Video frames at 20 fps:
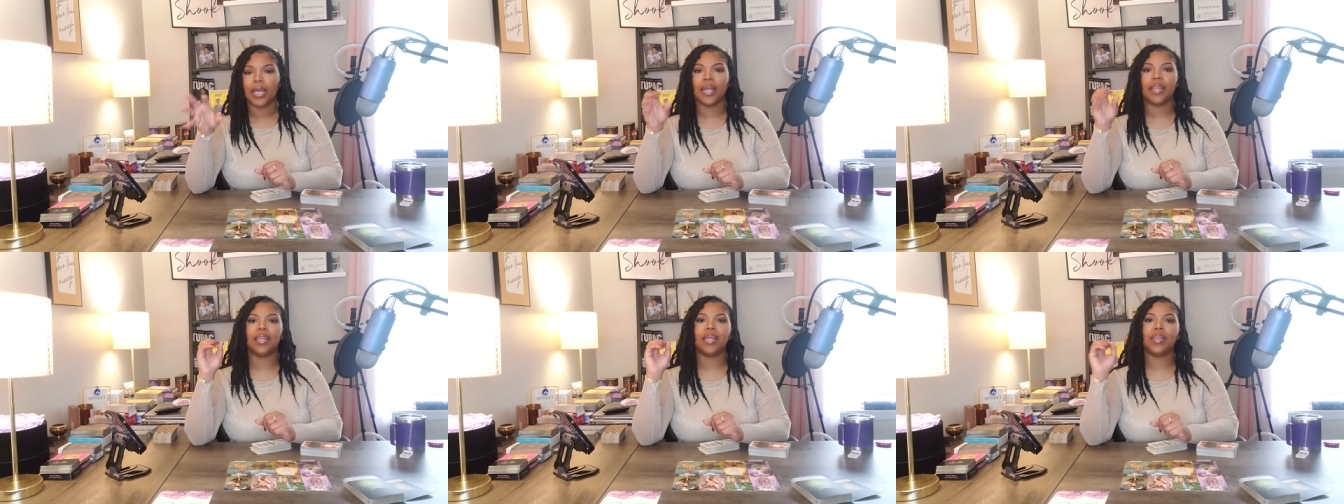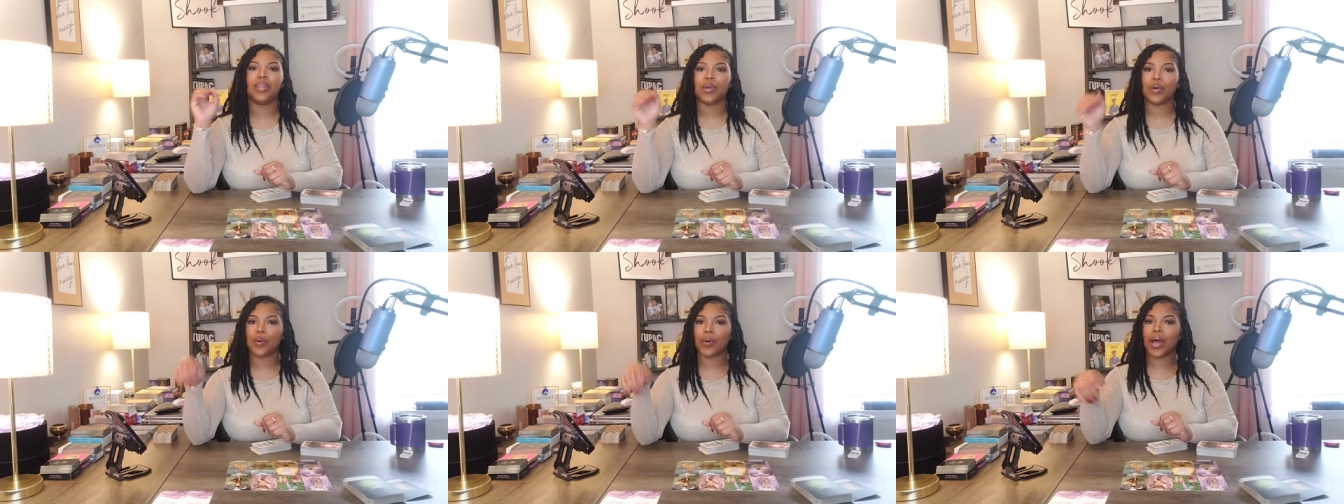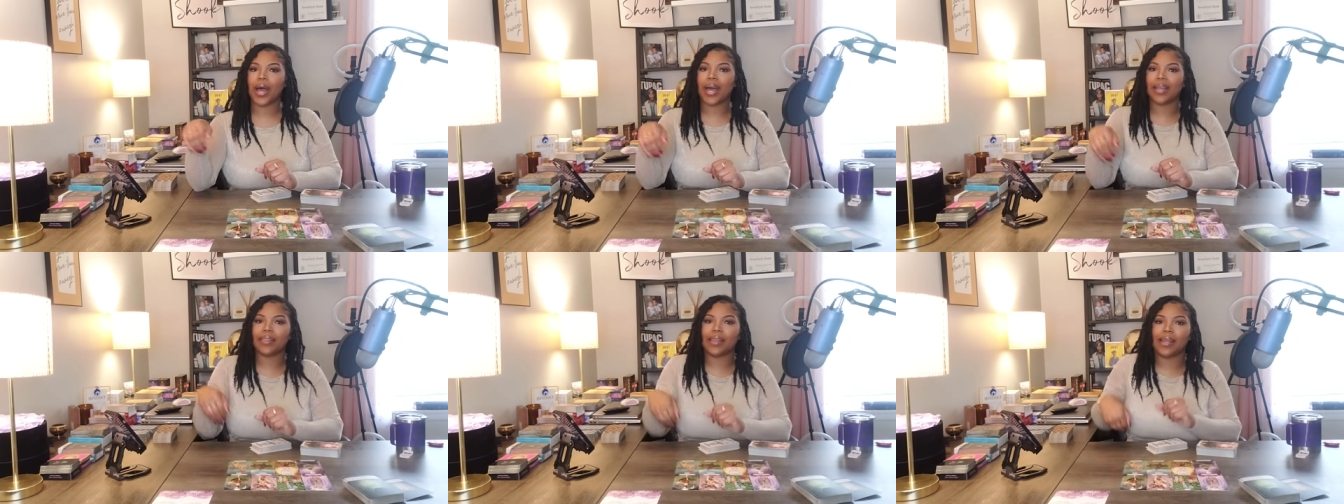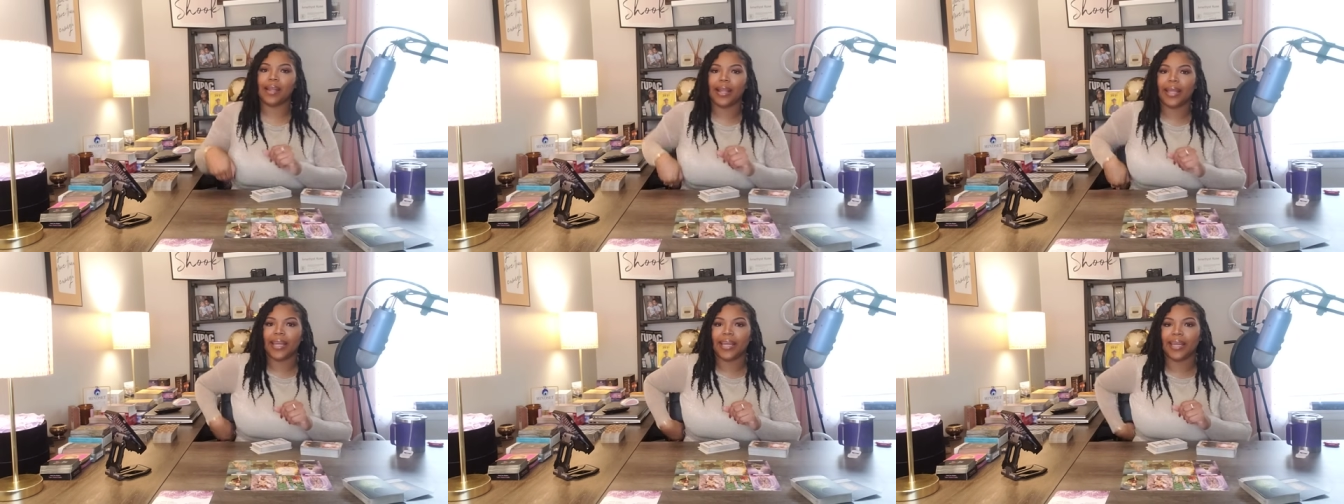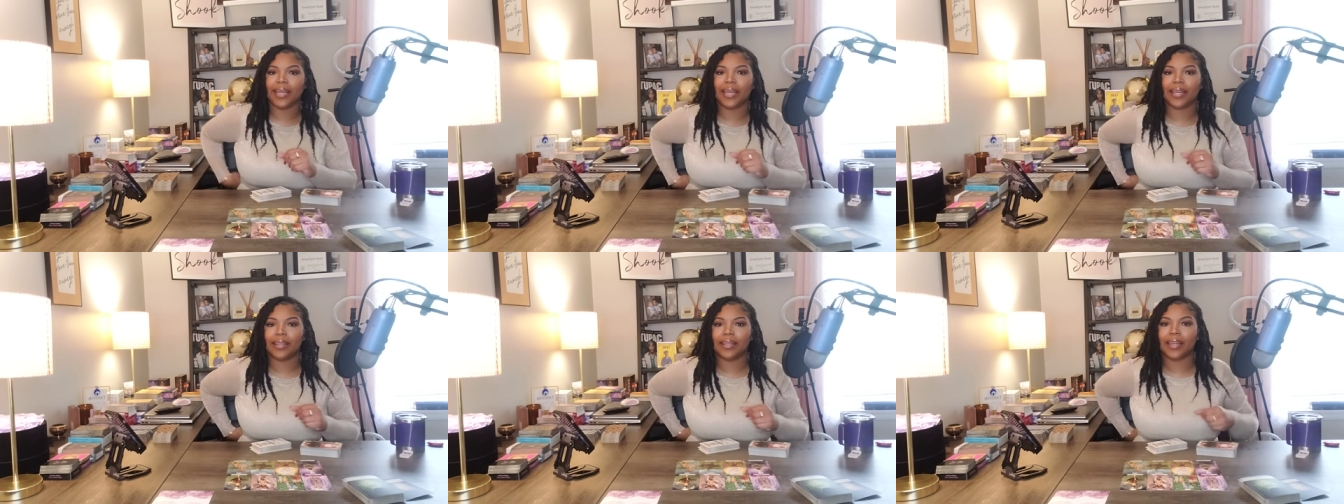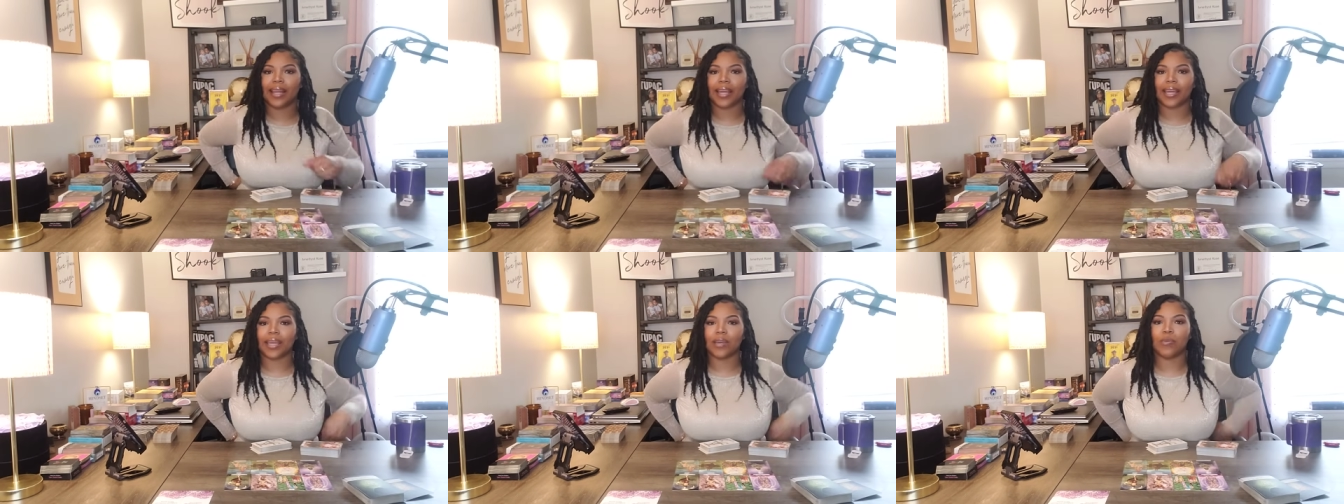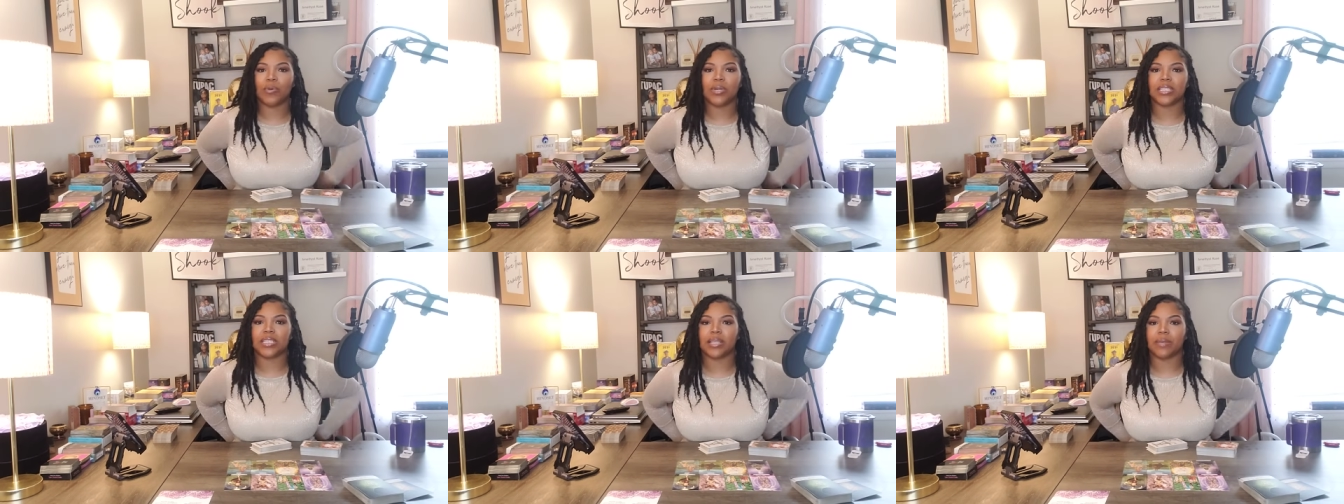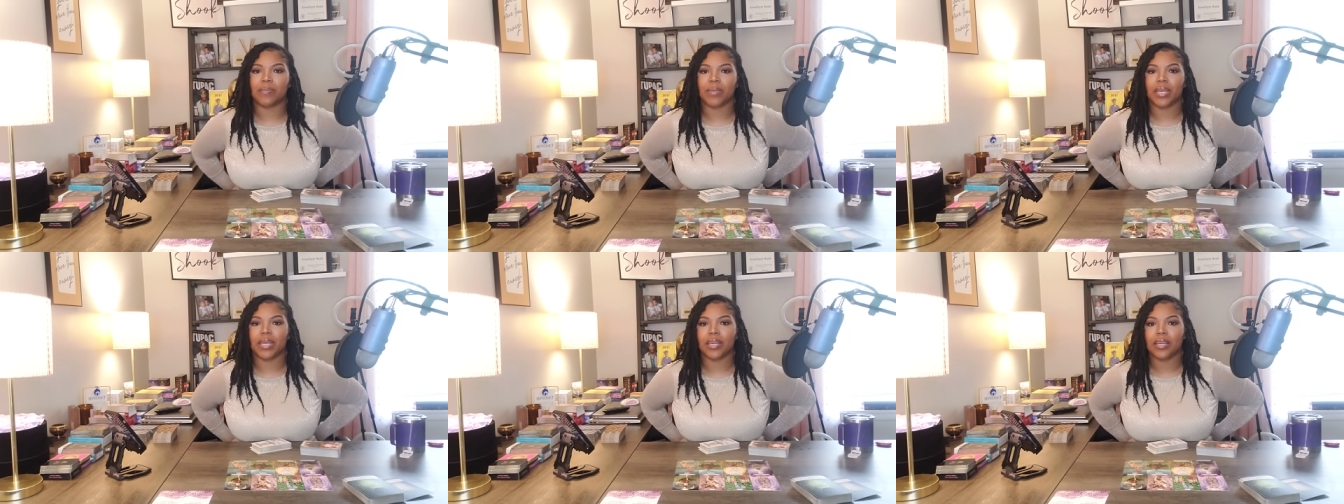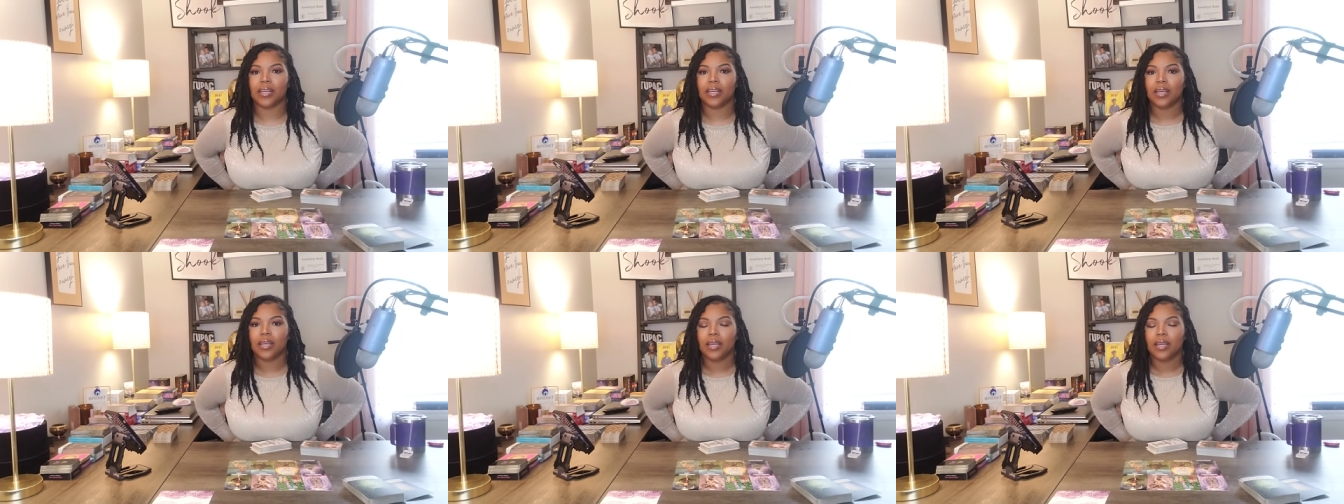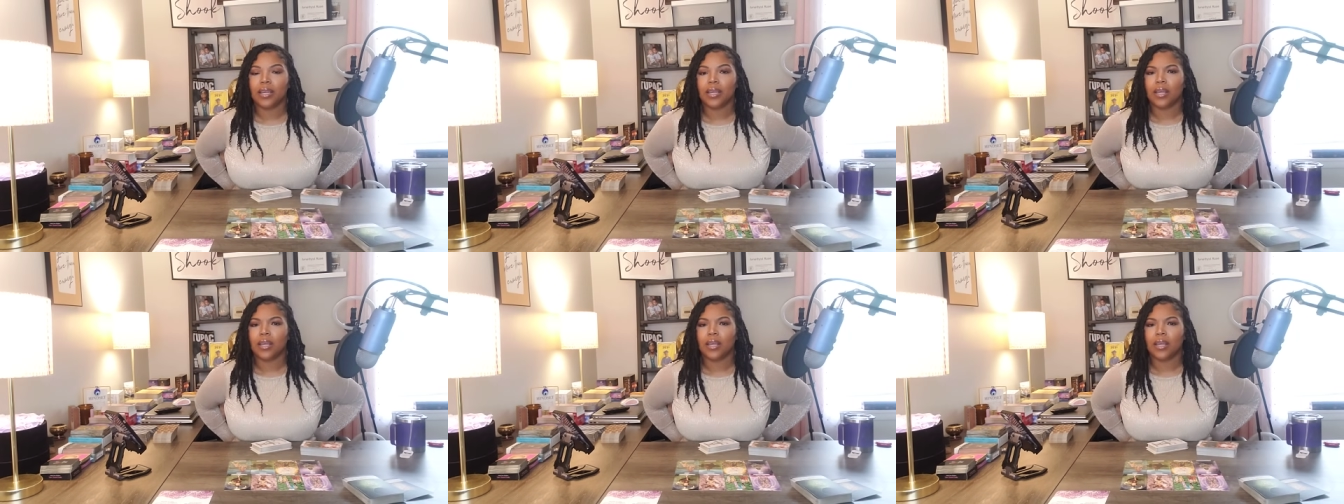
and then they'll hide their hand like it wasn't me